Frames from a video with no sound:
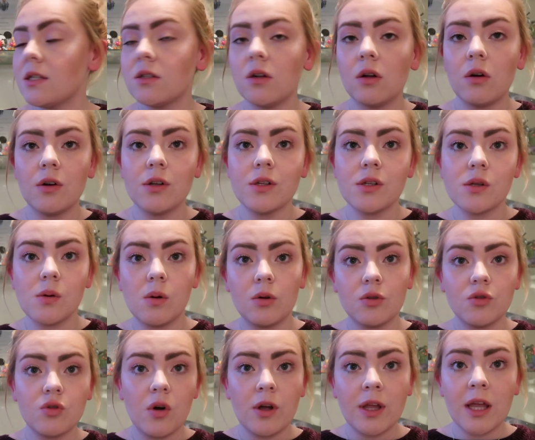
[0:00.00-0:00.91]
light, so I'll
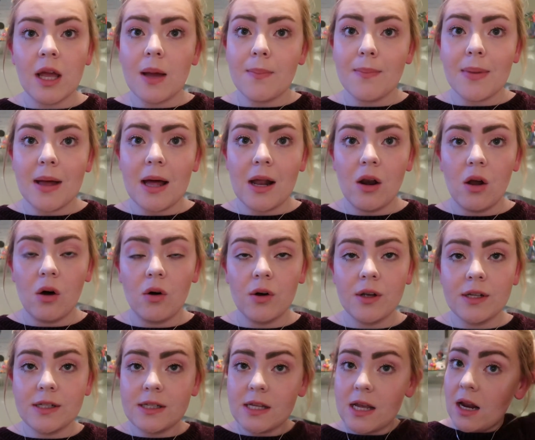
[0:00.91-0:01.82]
try and get better
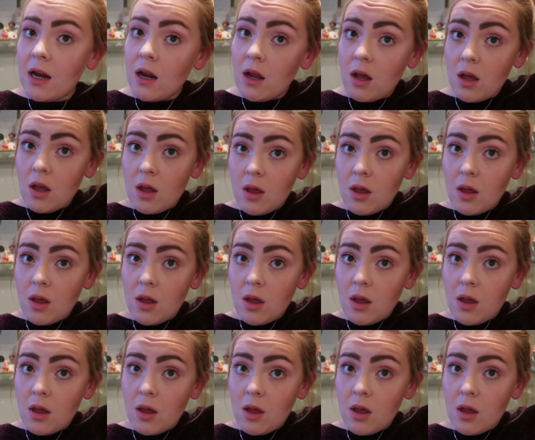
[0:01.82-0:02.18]
lighting,